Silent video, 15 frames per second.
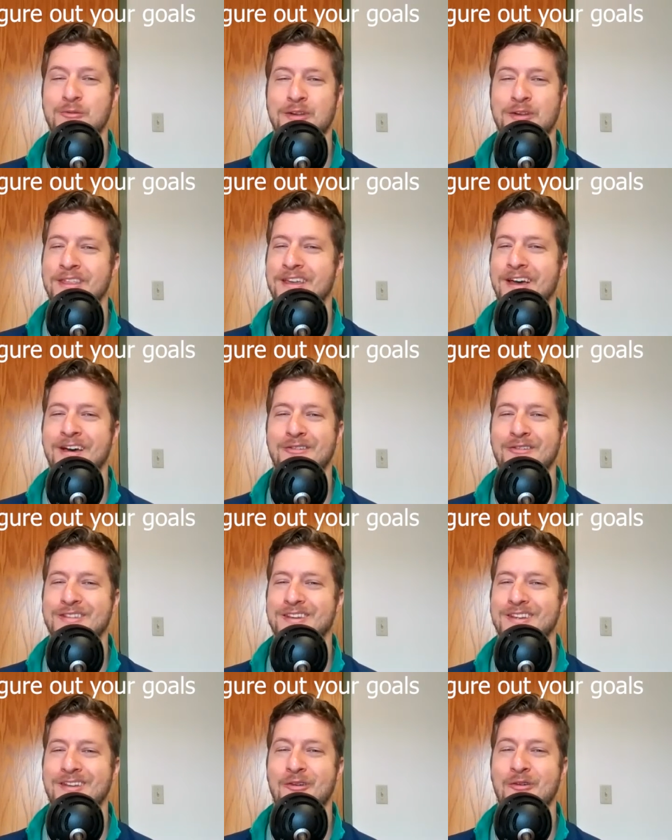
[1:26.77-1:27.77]
without
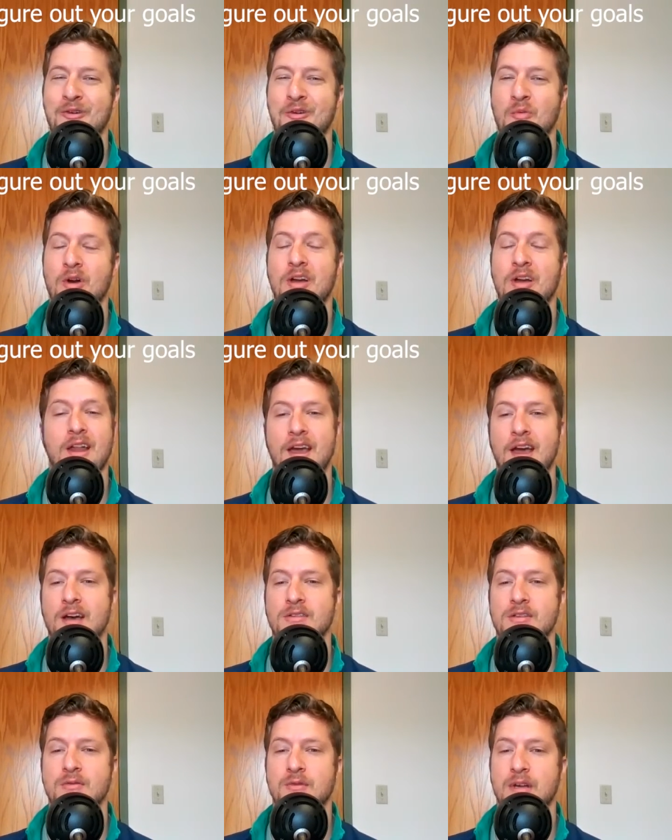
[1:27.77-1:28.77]
knowing what kind of
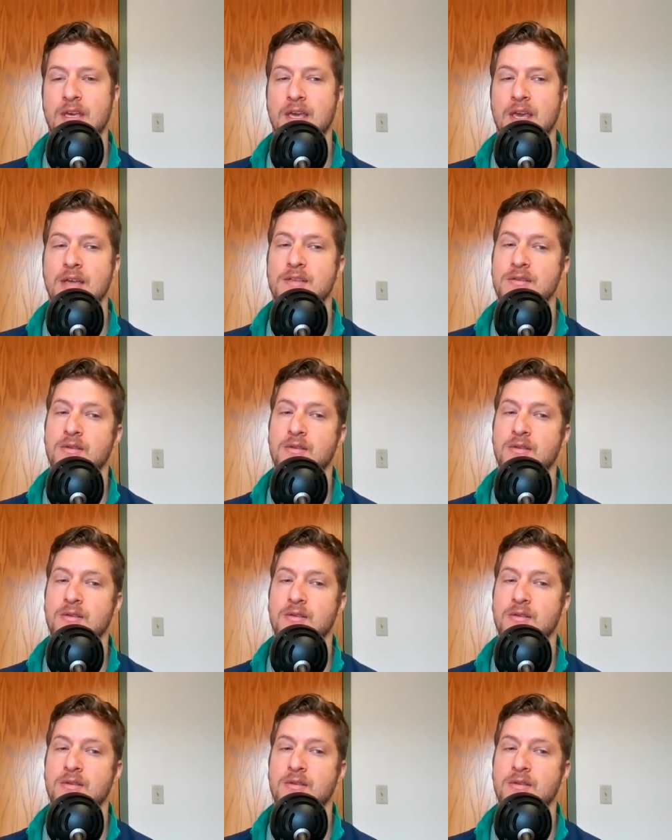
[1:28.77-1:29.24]
house you want to get.